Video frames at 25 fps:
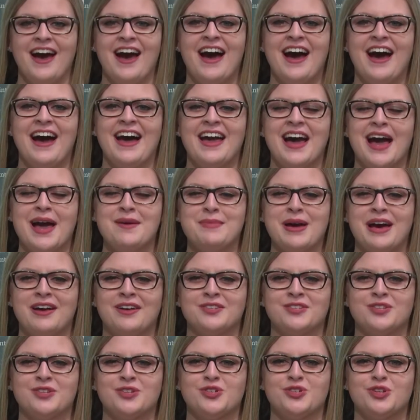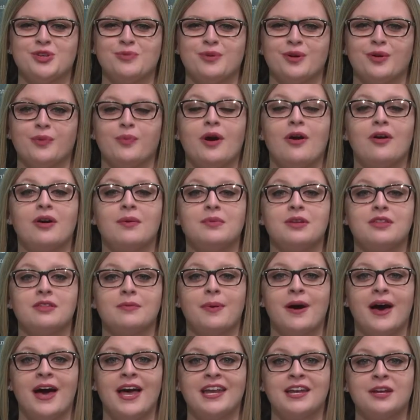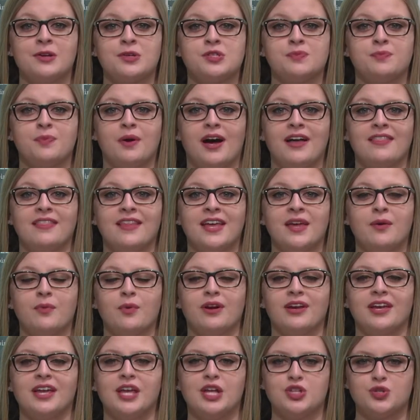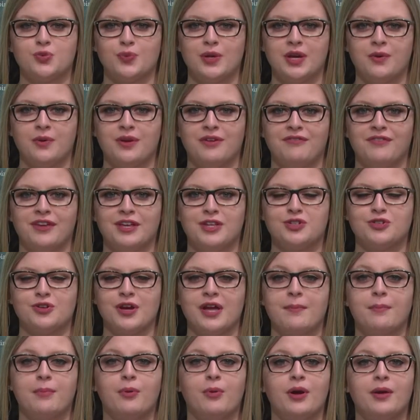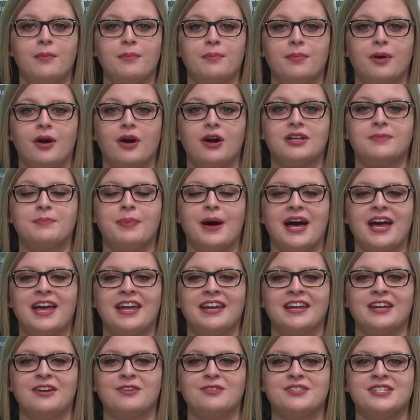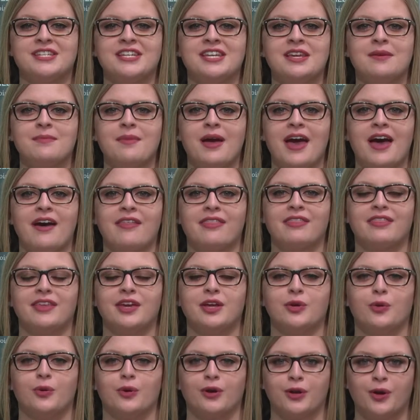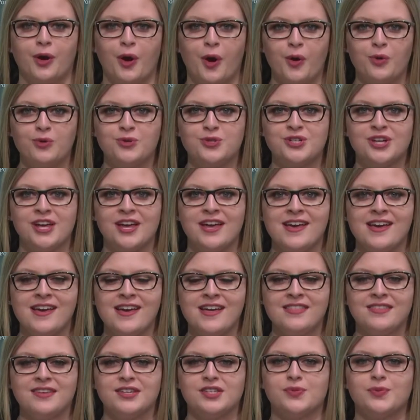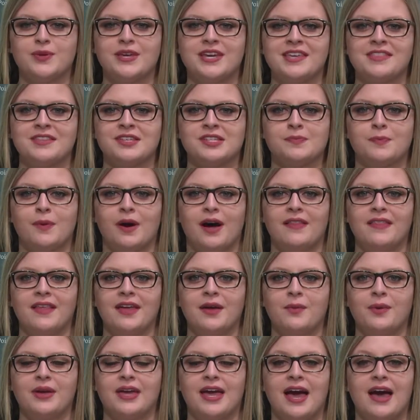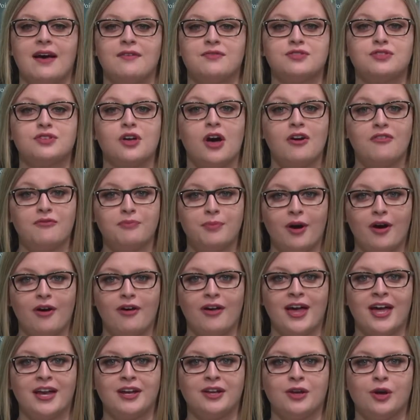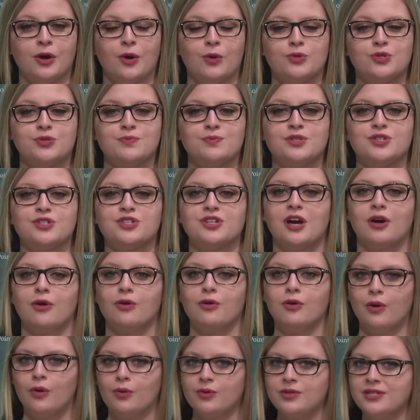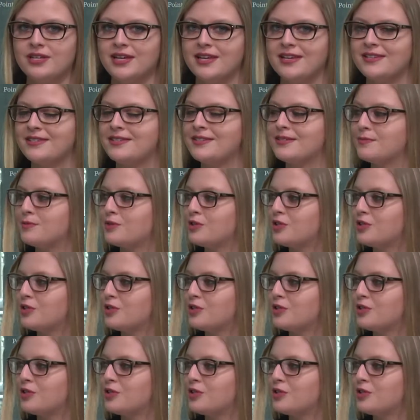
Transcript: Hi, I'm Allison Schubert. Welcome to the Pioneer Spotlight, where each week we feature a Point Park Pioneer team, athlete, or coach. This week in the Spotlight, we have softball head coach Michelle Coultas.